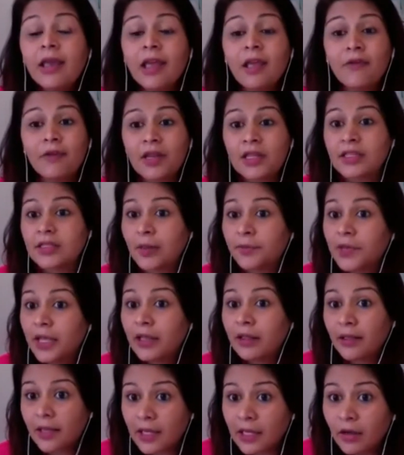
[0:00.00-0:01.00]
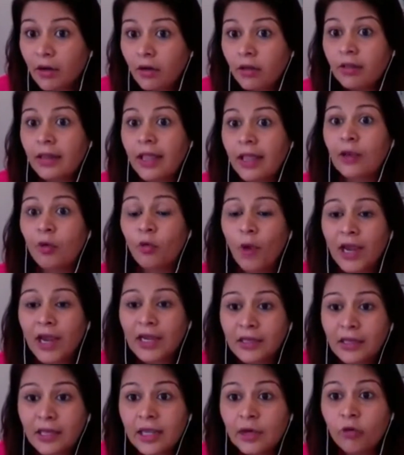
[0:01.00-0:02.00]
if it is something clinical like
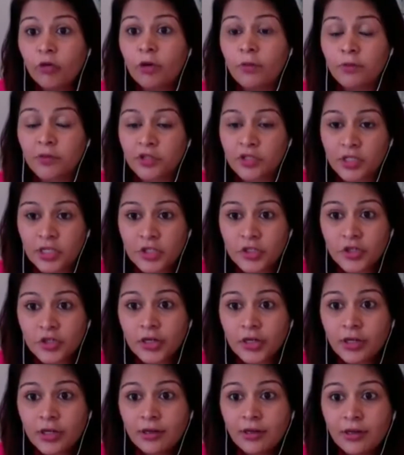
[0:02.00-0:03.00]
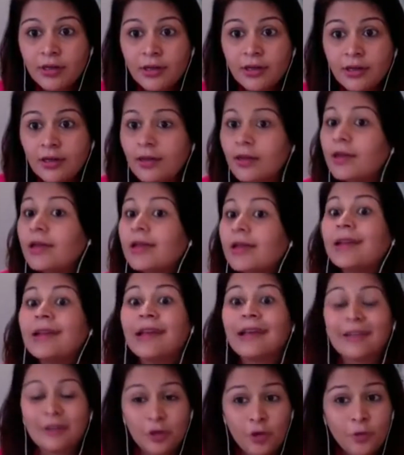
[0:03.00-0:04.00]
whitening or a procedure,
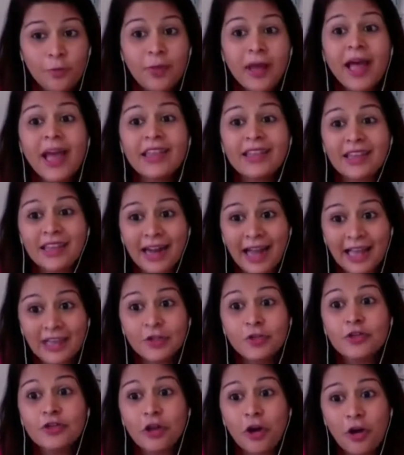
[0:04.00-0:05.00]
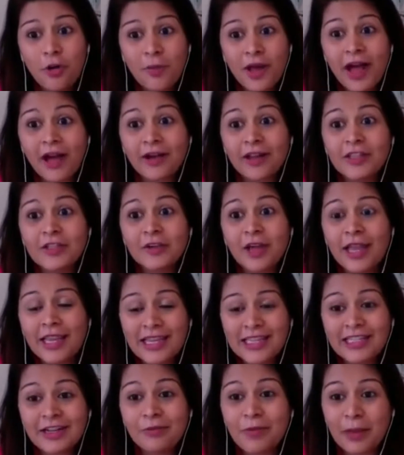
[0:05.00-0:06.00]
you bet that I should know about it so I
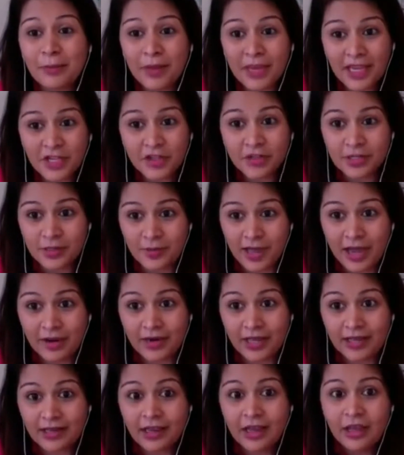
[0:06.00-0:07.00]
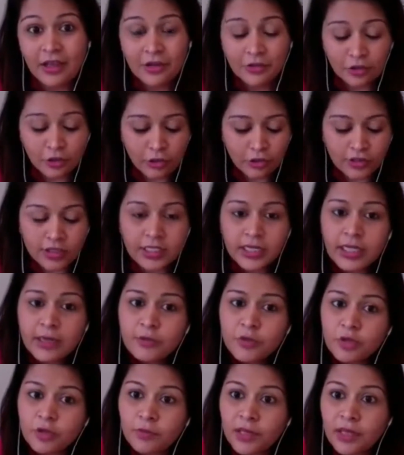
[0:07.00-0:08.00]
can tell my patients about it. So your team
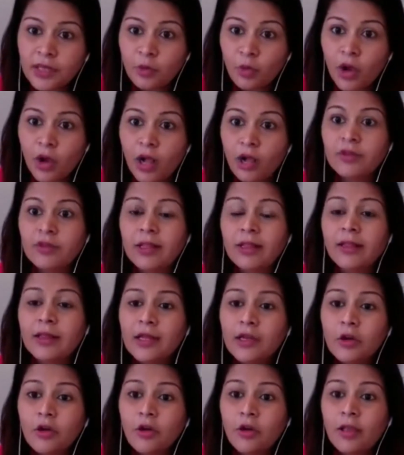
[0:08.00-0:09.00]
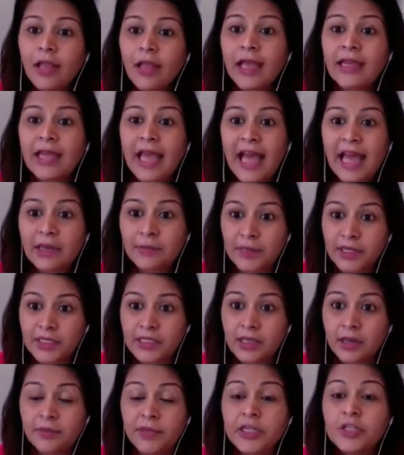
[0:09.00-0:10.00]
should be involved, clinical and admin
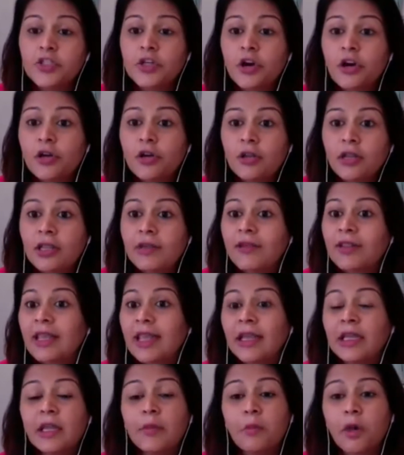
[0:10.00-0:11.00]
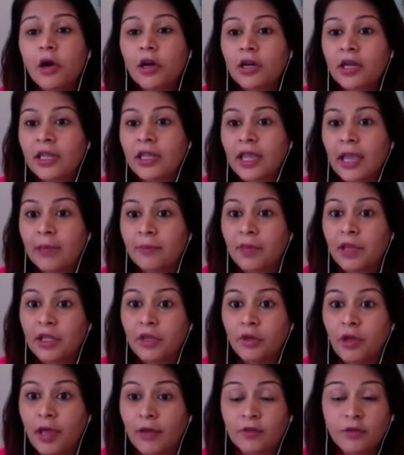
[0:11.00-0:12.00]
team, internally with any marketing campaign
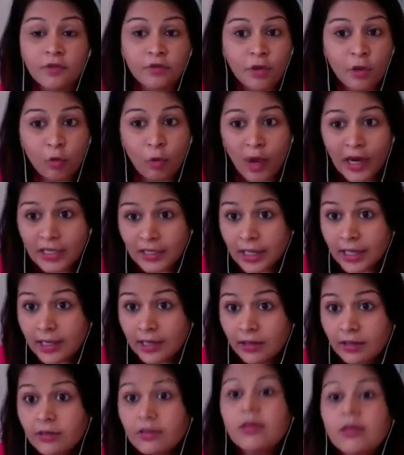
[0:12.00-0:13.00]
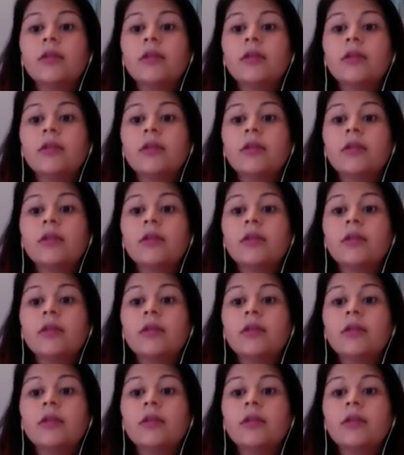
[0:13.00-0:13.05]
you have. So if you're whitening,